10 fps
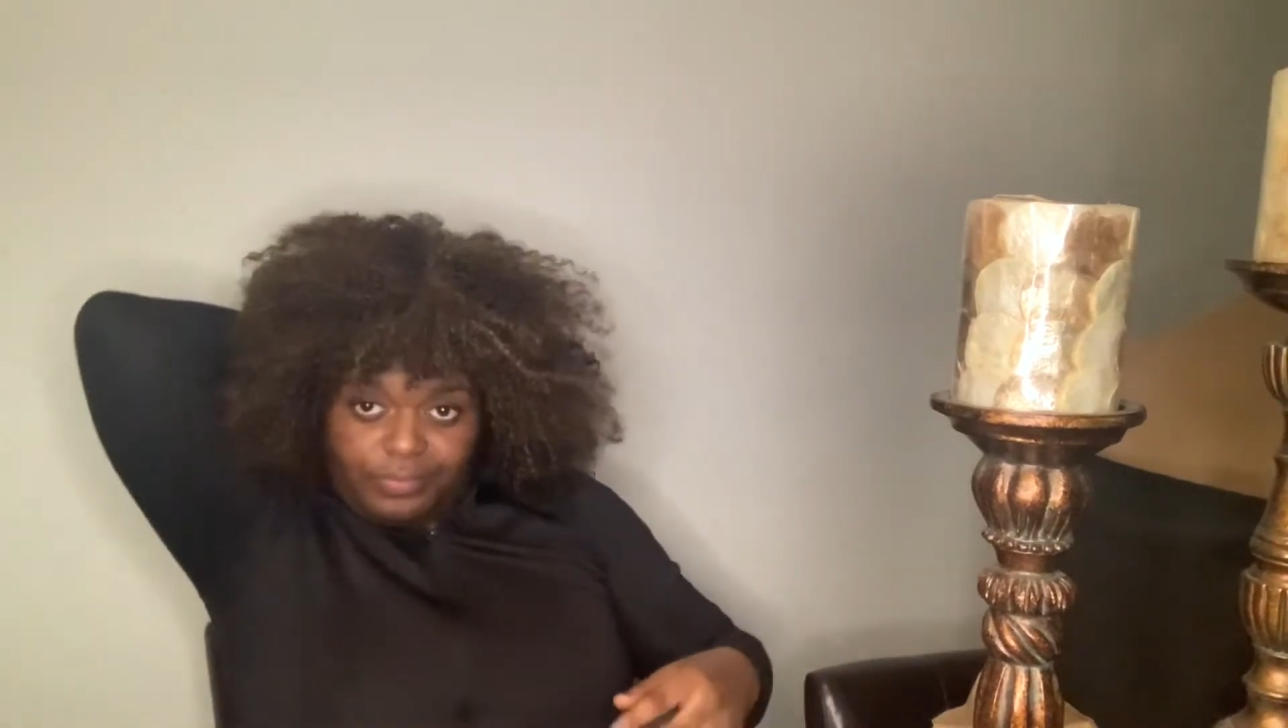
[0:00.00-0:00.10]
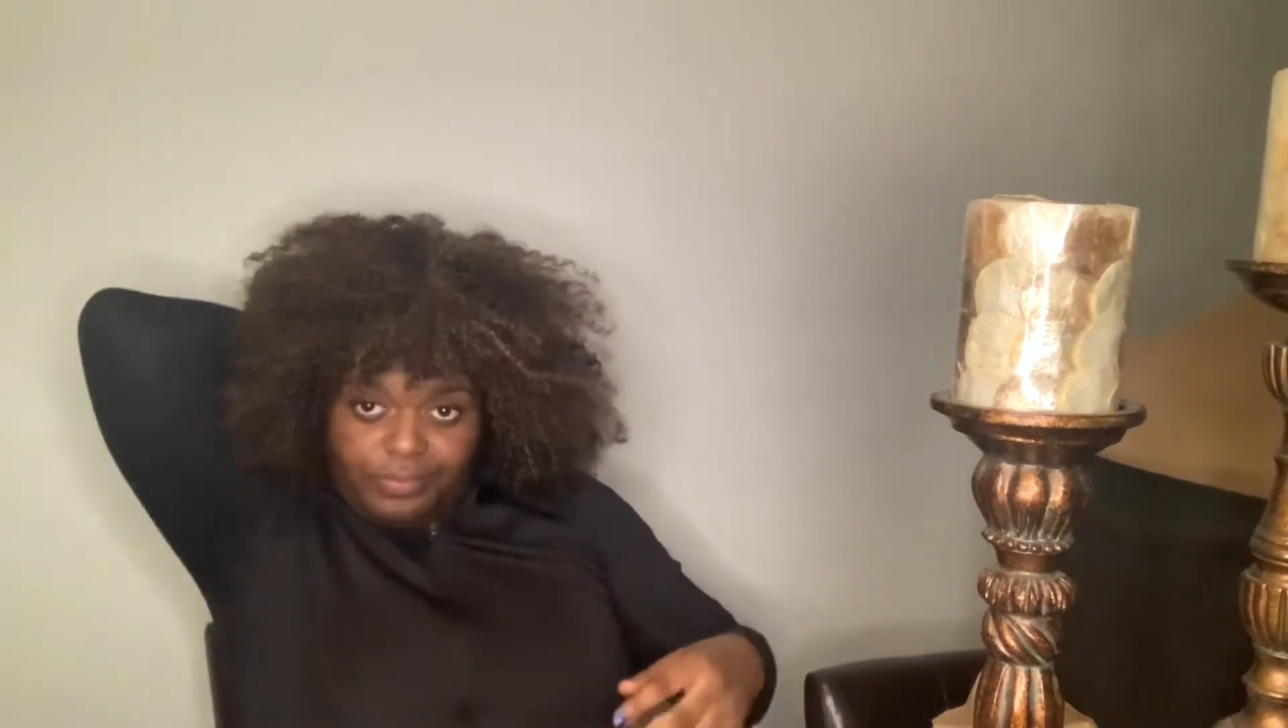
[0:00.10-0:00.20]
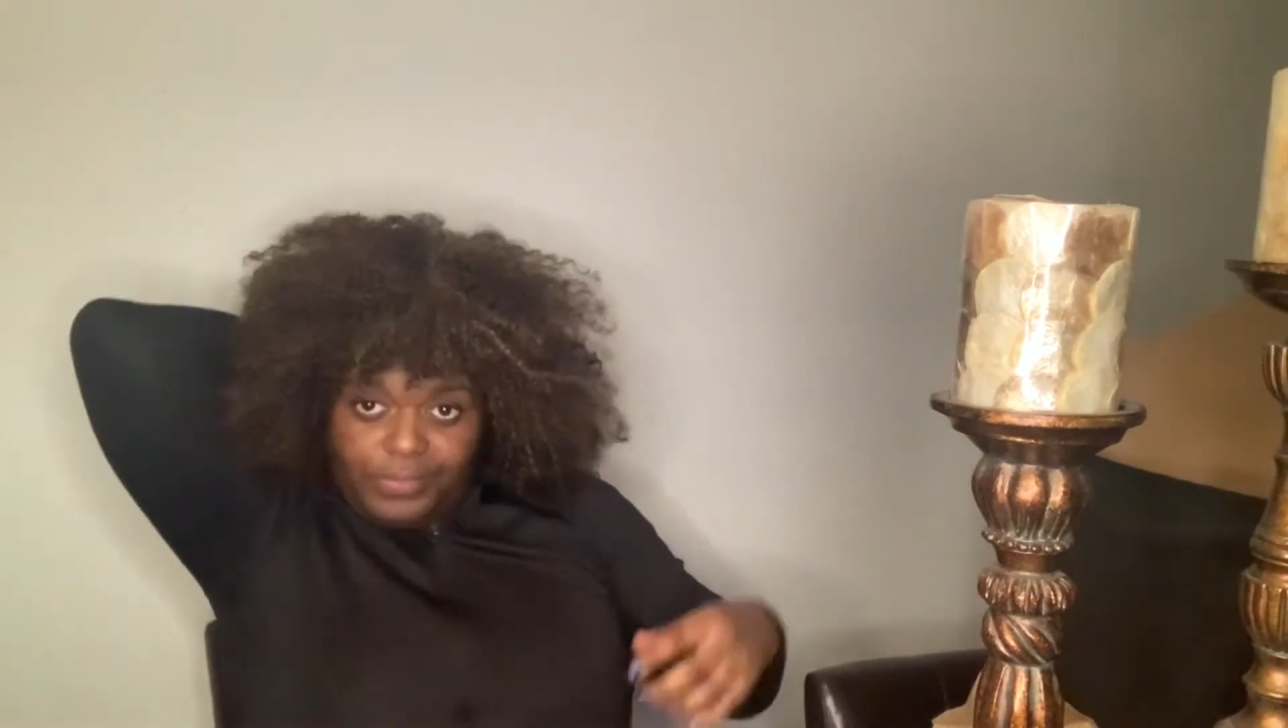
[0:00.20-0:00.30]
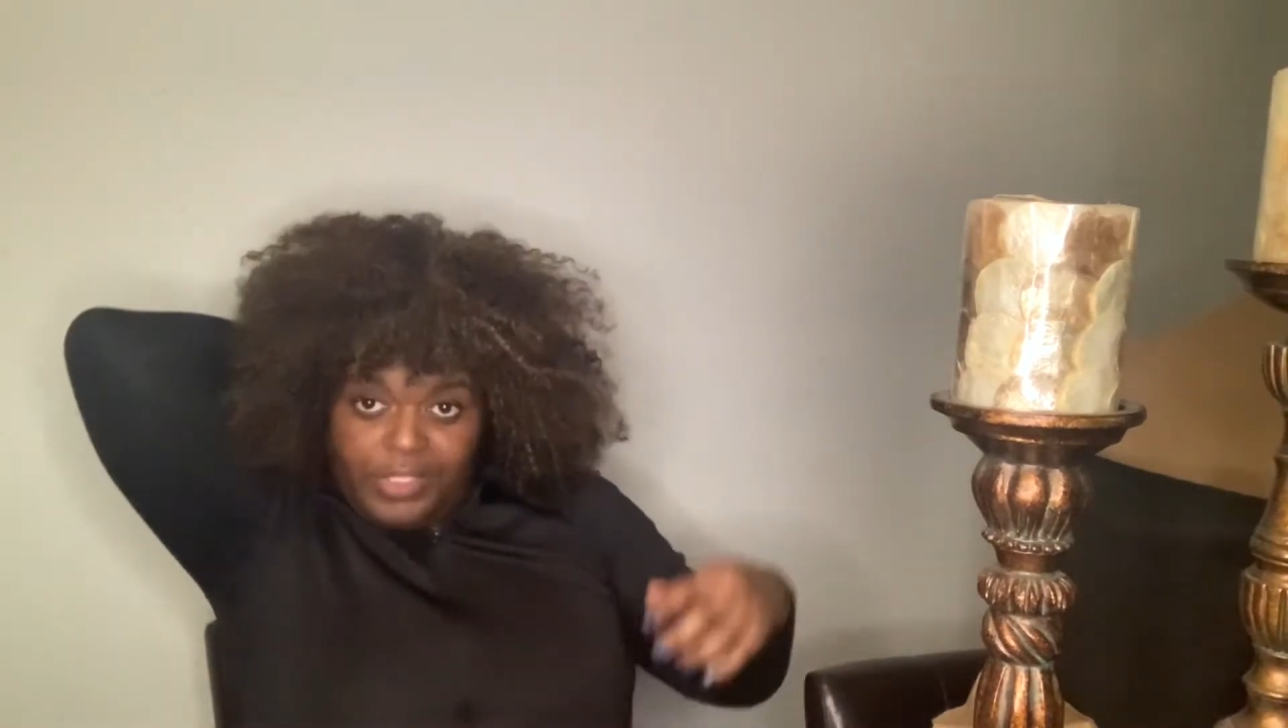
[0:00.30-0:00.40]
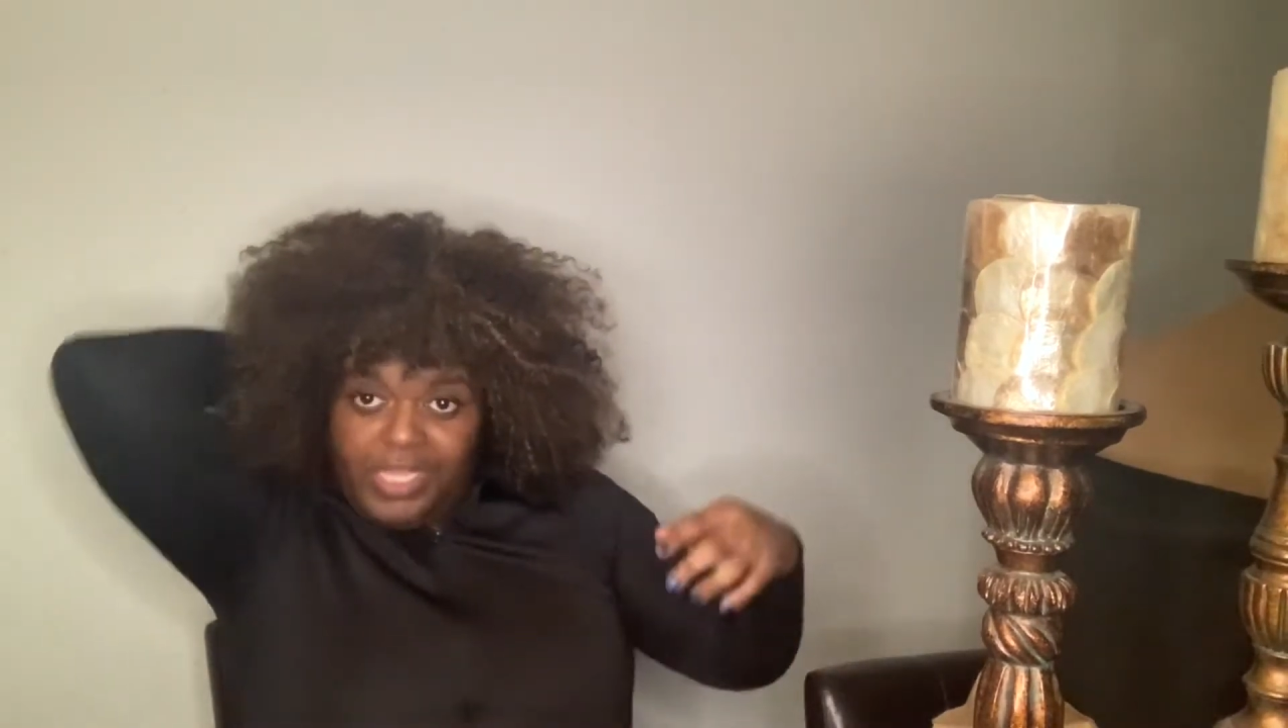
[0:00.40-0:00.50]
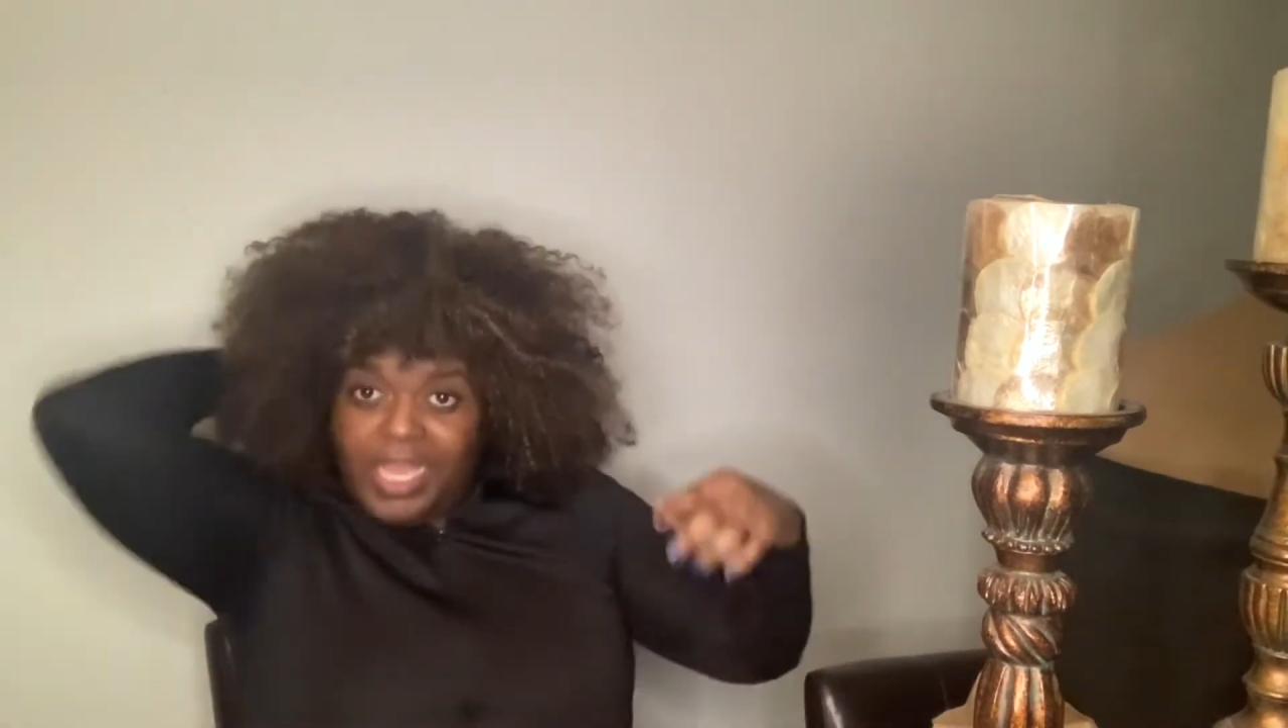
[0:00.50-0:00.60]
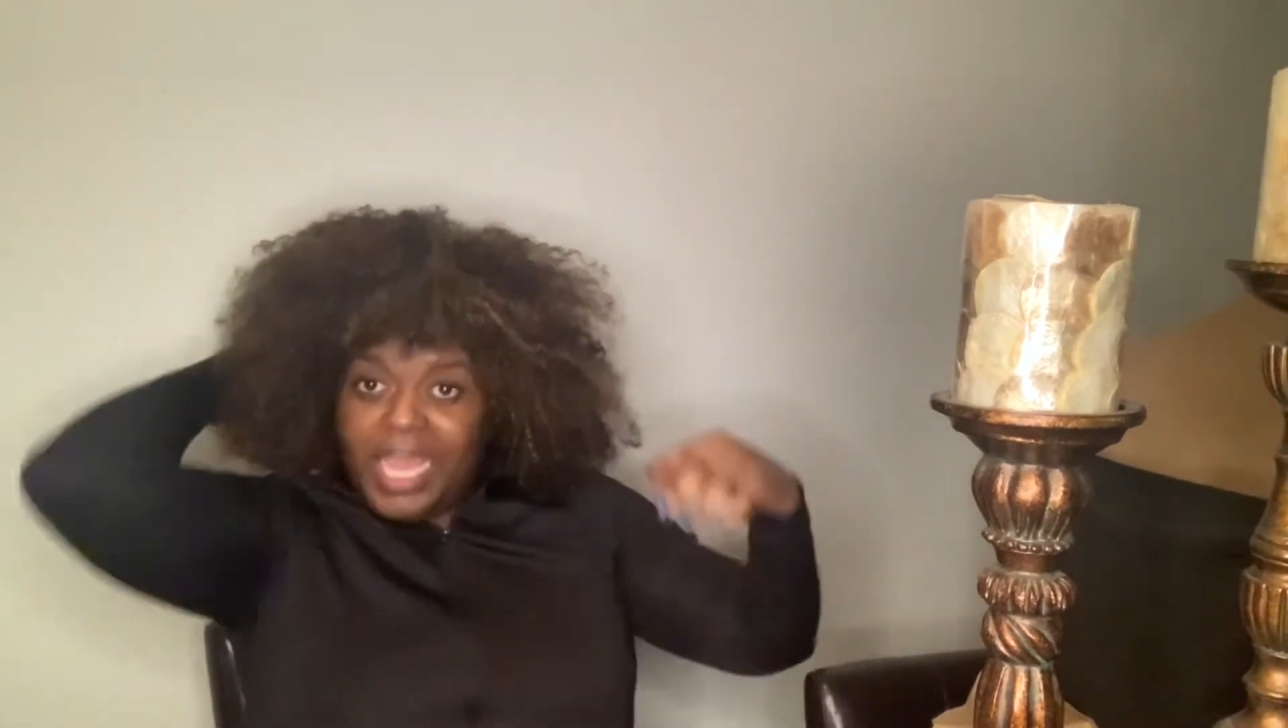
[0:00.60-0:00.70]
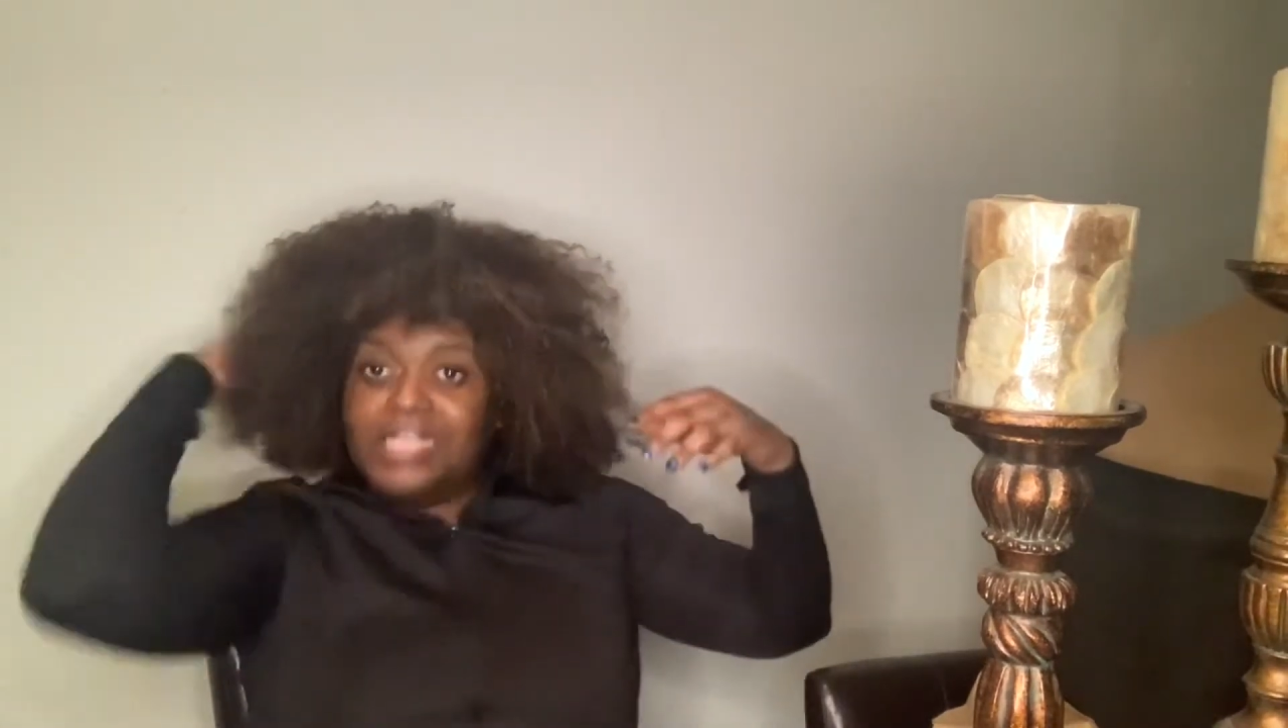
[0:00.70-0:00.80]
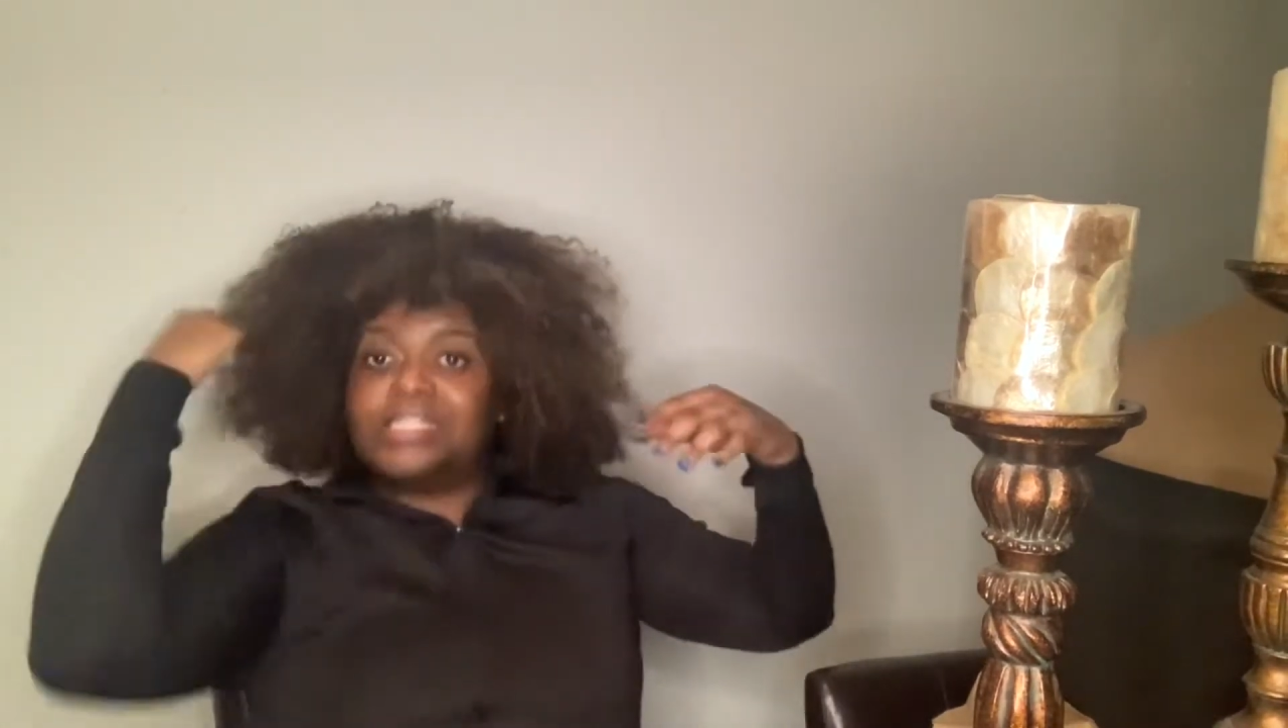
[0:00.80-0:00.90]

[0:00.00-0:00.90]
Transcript: he has